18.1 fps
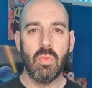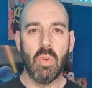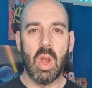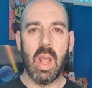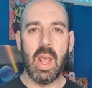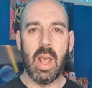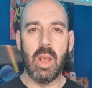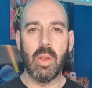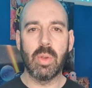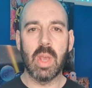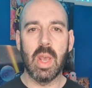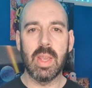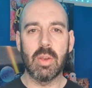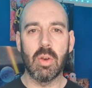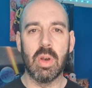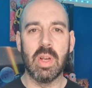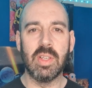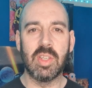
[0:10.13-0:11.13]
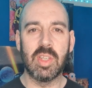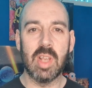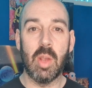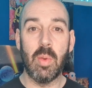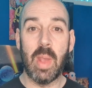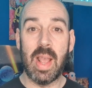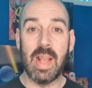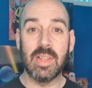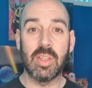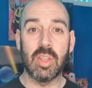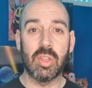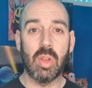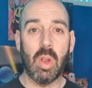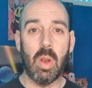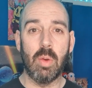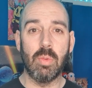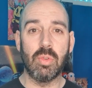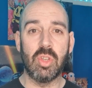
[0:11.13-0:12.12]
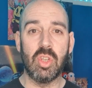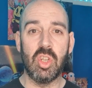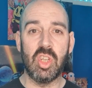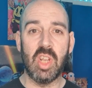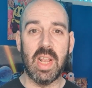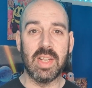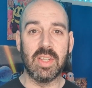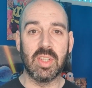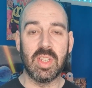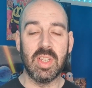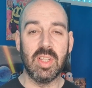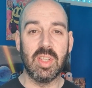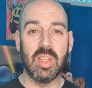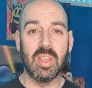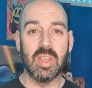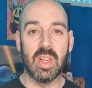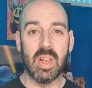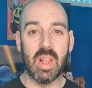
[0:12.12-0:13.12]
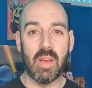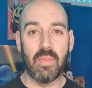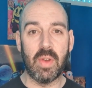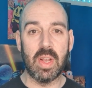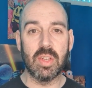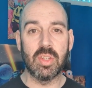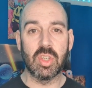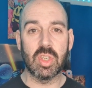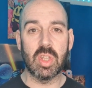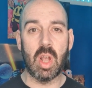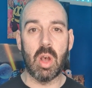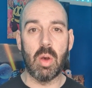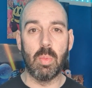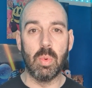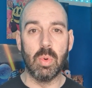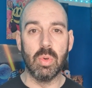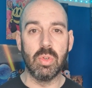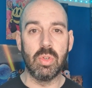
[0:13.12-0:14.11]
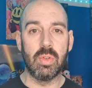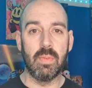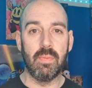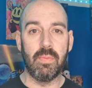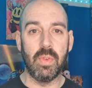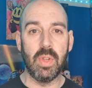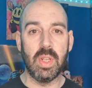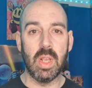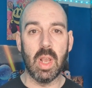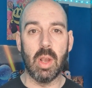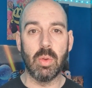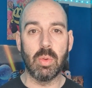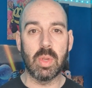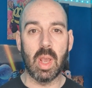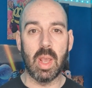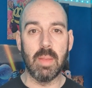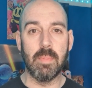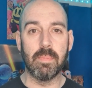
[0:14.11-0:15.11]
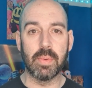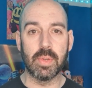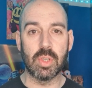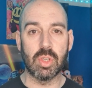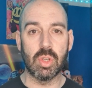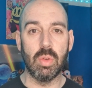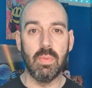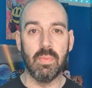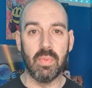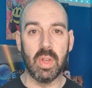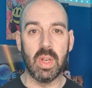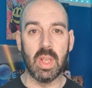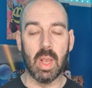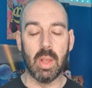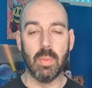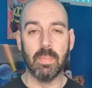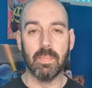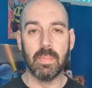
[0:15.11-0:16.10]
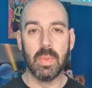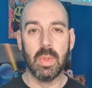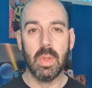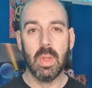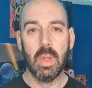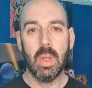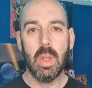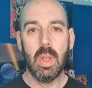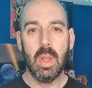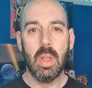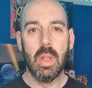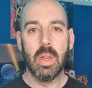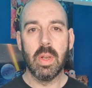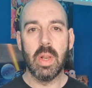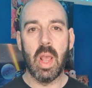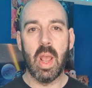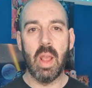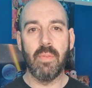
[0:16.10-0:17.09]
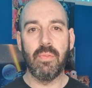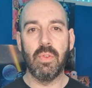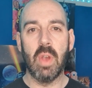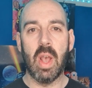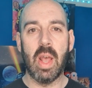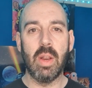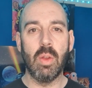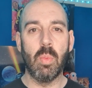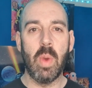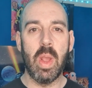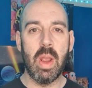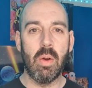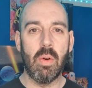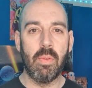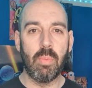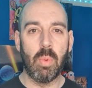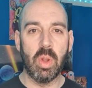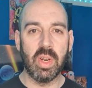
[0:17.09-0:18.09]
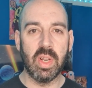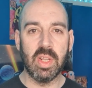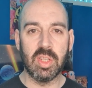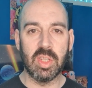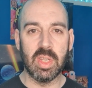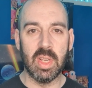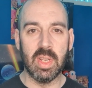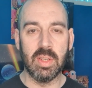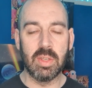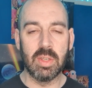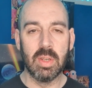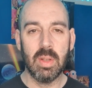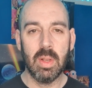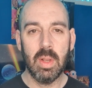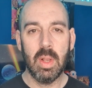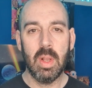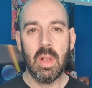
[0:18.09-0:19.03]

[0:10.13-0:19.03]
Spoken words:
Right, okay guys, so as the title suggests, this is another Star Wars video game pursuit video. Now, if you're unaware of what this is,